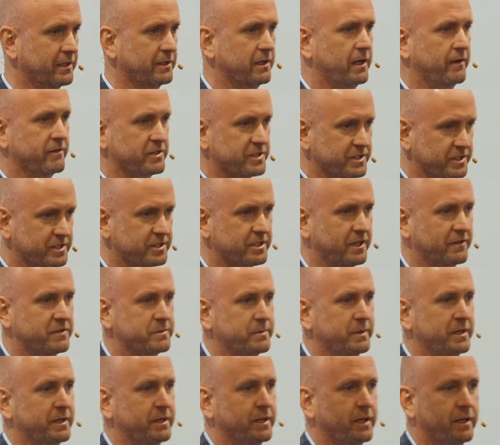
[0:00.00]
And obviously stuff's
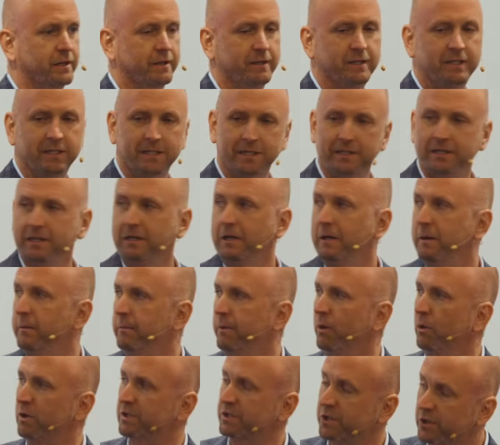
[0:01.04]
being done.
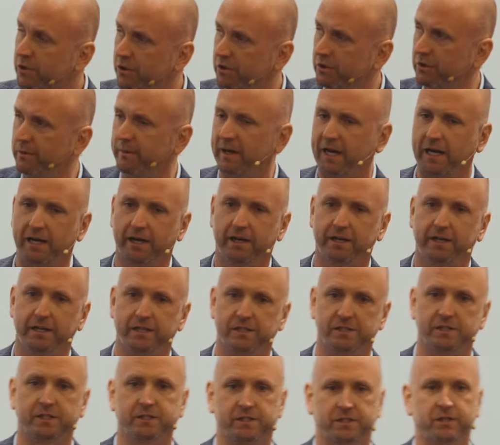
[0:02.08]
But what's cool about it
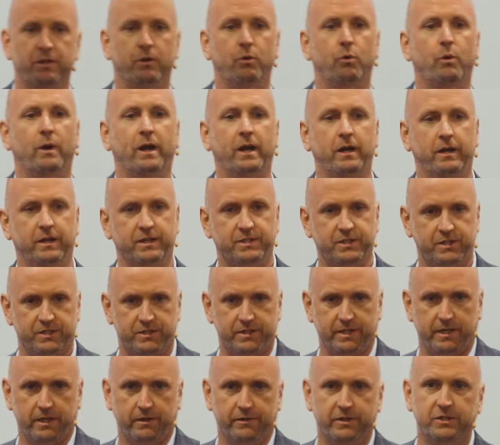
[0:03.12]
is the awareness is there.